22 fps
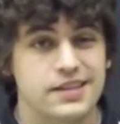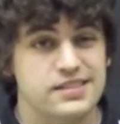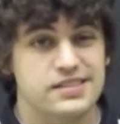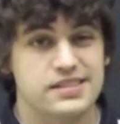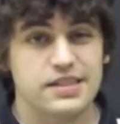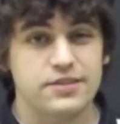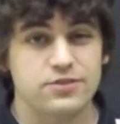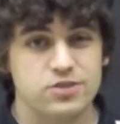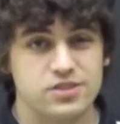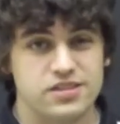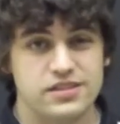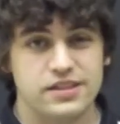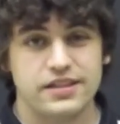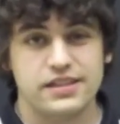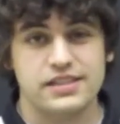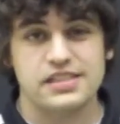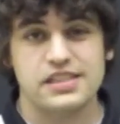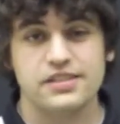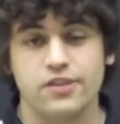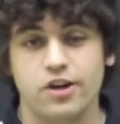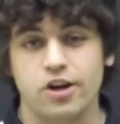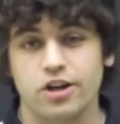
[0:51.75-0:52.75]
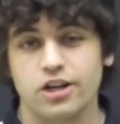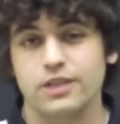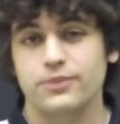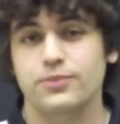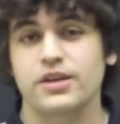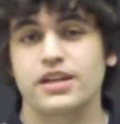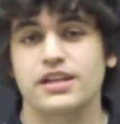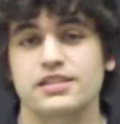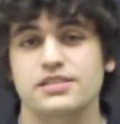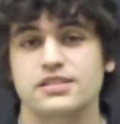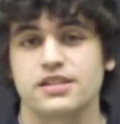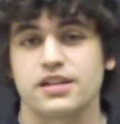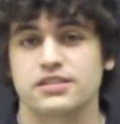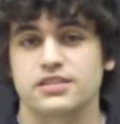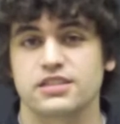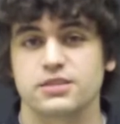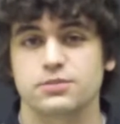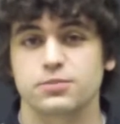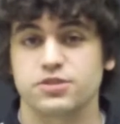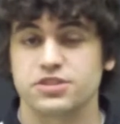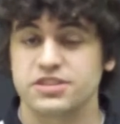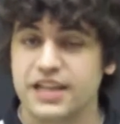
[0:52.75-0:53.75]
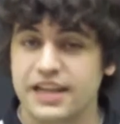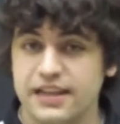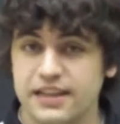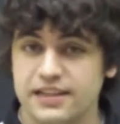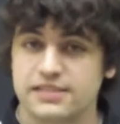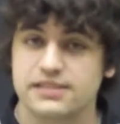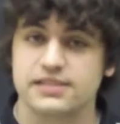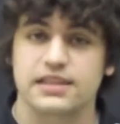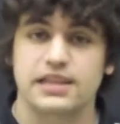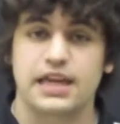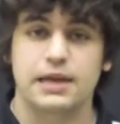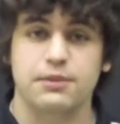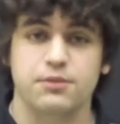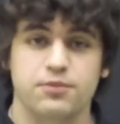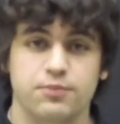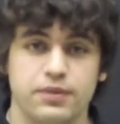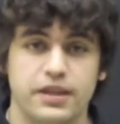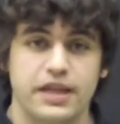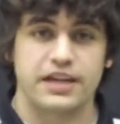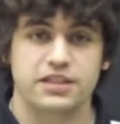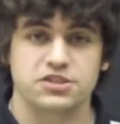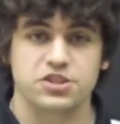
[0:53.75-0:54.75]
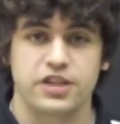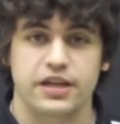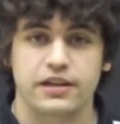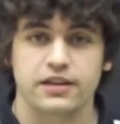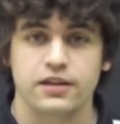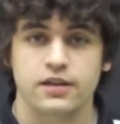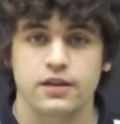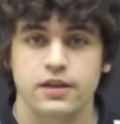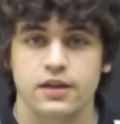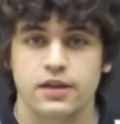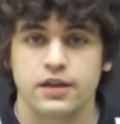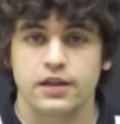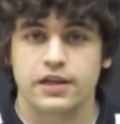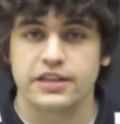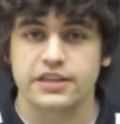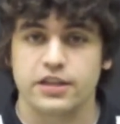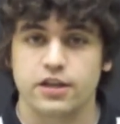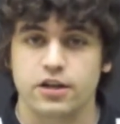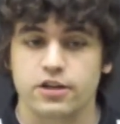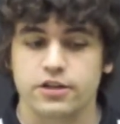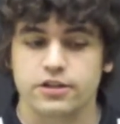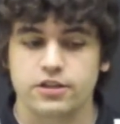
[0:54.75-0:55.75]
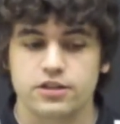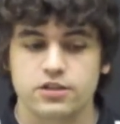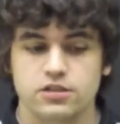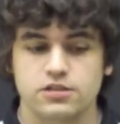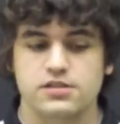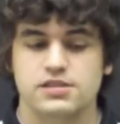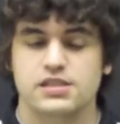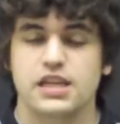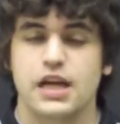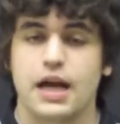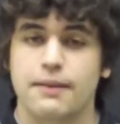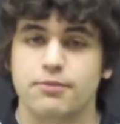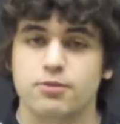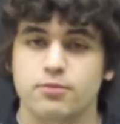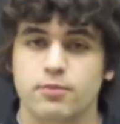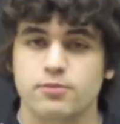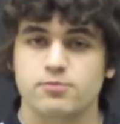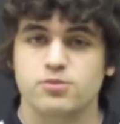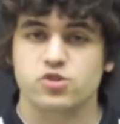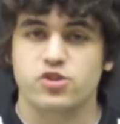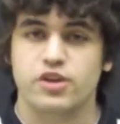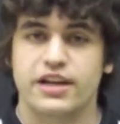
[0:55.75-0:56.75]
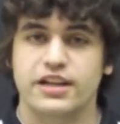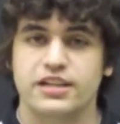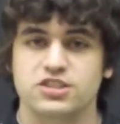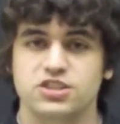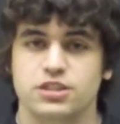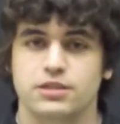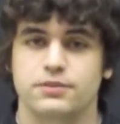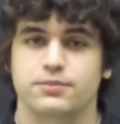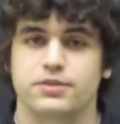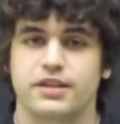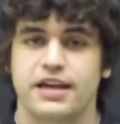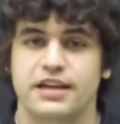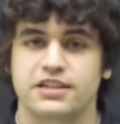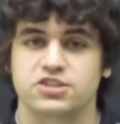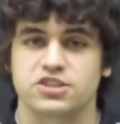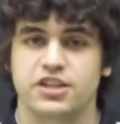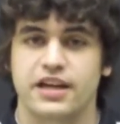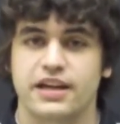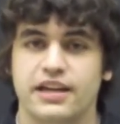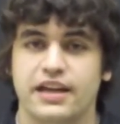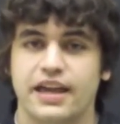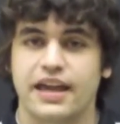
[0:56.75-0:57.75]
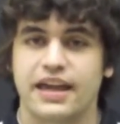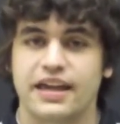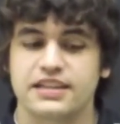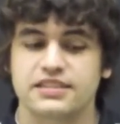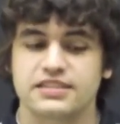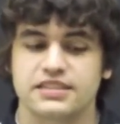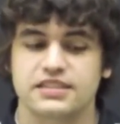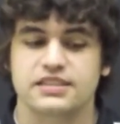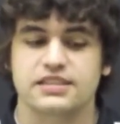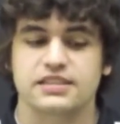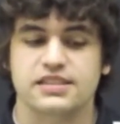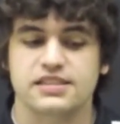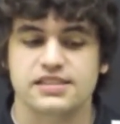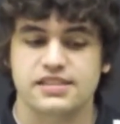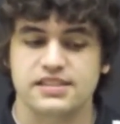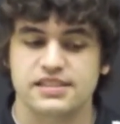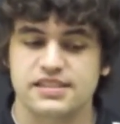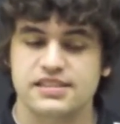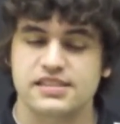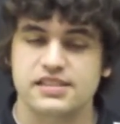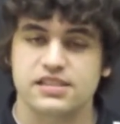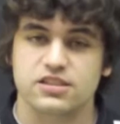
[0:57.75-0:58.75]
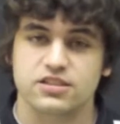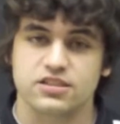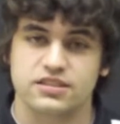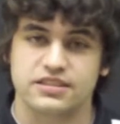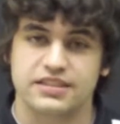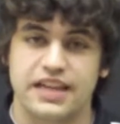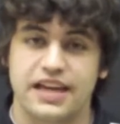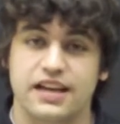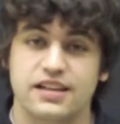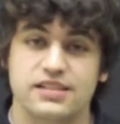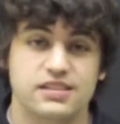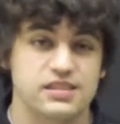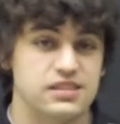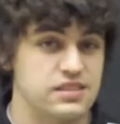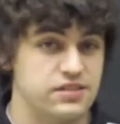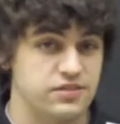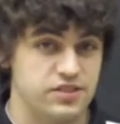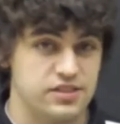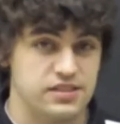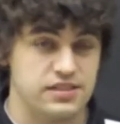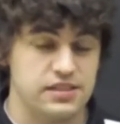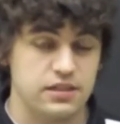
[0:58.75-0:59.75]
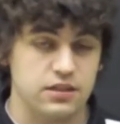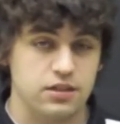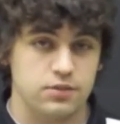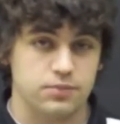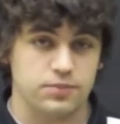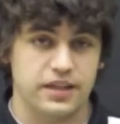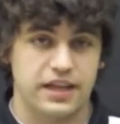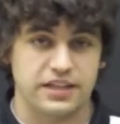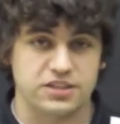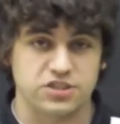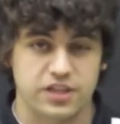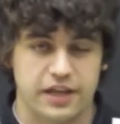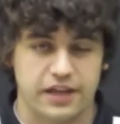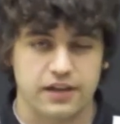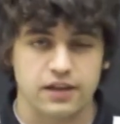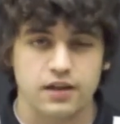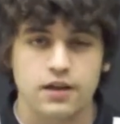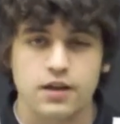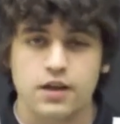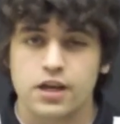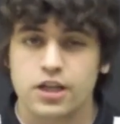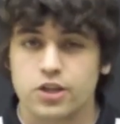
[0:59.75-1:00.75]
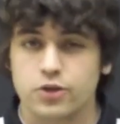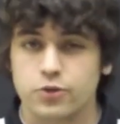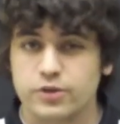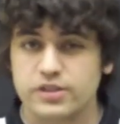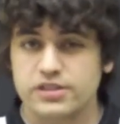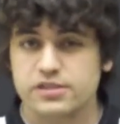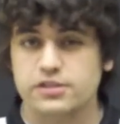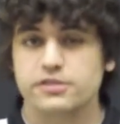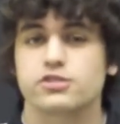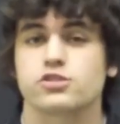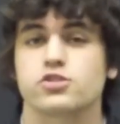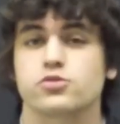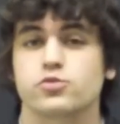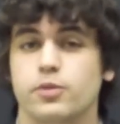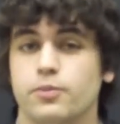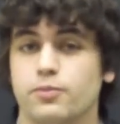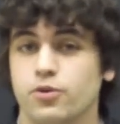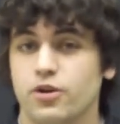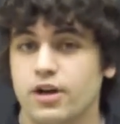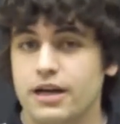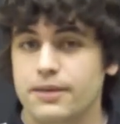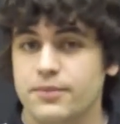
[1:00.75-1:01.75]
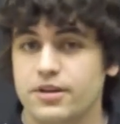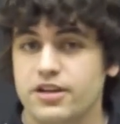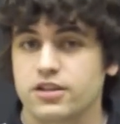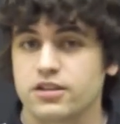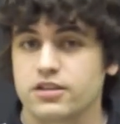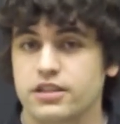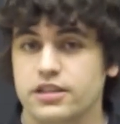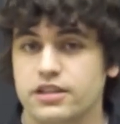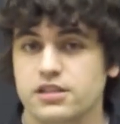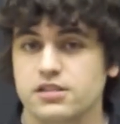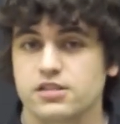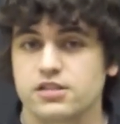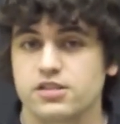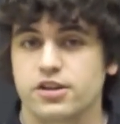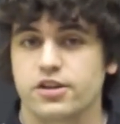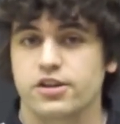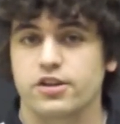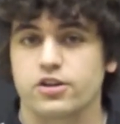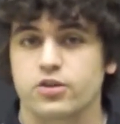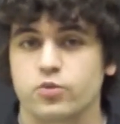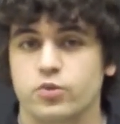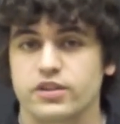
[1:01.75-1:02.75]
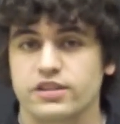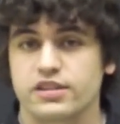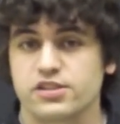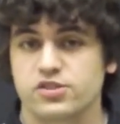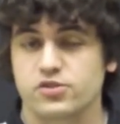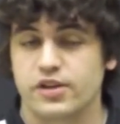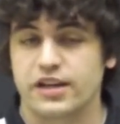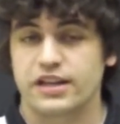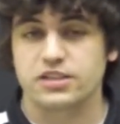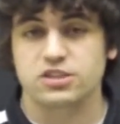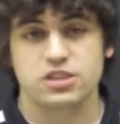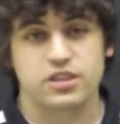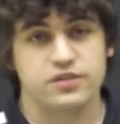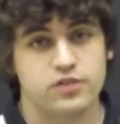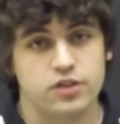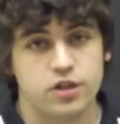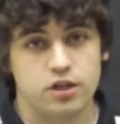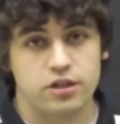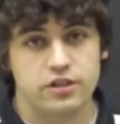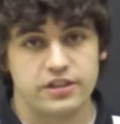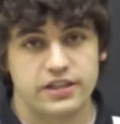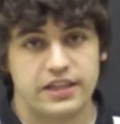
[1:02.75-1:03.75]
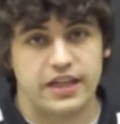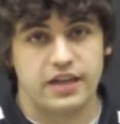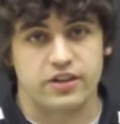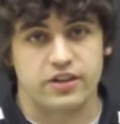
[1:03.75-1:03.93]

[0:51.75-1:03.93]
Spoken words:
Several studies have already been conducted pertaining to the game of blackjack. In the articles The Optimum Strategy in Blackjack and in The Statistical Analysis of Casino Blackjack, the researchers were primarily concerned with the strategy of card